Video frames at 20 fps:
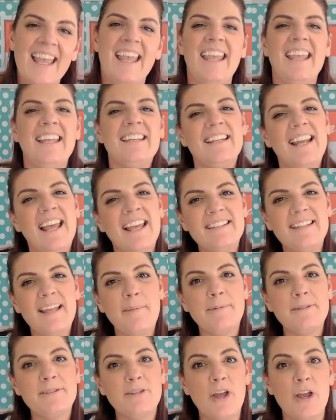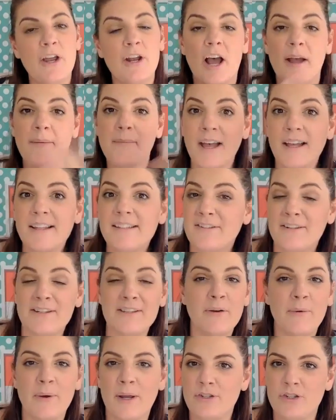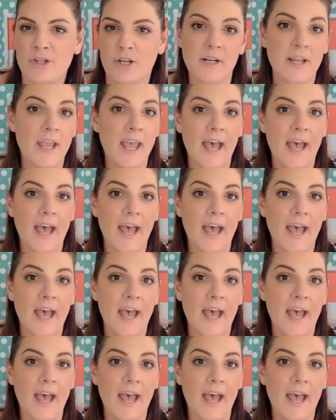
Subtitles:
In today's episode, I'm answering the question,